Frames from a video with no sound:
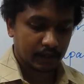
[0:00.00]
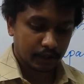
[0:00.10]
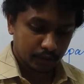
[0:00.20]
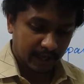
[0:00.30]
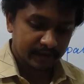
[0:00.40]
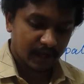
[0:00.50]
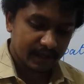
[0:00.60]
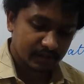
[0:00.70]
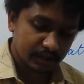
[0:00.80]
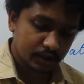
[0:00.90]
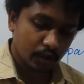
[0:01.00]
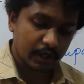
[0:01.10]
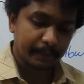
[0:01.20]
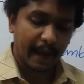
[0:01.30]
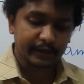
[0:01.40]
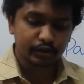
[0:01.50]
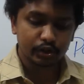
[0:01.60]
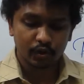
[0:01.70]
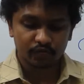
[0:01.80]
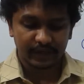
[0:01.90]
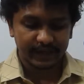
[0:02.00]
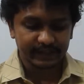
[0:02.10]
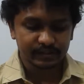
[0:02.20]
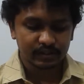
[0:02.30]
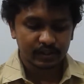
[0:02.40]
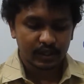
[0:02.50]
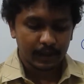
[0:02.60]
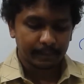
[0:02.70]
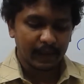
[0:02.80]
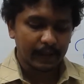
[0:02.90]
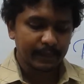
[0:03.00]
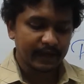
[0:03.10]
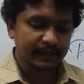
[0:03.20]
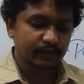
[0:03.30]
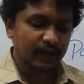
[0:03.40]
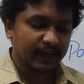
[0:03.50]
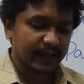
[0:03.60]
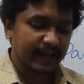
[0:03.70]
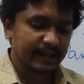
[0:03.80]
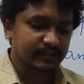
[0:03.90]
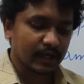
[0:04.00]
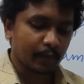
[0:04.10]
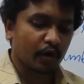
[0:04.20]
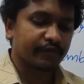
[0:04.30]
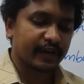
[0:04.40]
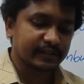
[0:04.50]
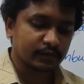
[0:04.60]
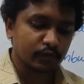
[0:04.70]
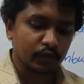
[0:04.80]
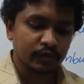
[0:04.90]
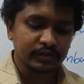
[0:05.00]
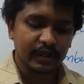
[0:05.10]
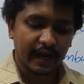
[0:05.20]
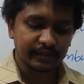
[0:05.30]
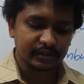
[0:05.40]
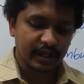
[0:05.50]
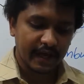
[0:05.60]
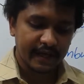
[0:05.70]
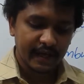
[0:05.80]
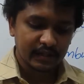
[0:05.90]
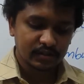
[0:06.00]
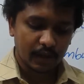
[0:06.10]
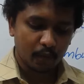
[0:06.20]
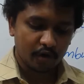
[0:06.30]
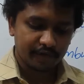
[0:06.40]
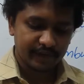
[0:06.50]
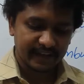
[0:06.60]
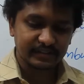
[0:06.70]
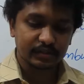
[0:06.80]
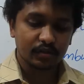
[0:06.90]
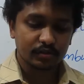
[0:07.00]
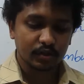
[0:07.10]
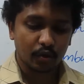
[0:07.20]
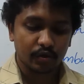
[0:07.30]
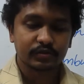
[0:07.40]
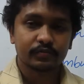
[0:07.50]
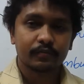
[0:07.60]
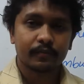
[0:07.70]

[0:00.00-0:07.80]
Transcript: You can take this story back to your village. Maybe it will heal some of its wounds and dry some of its sores.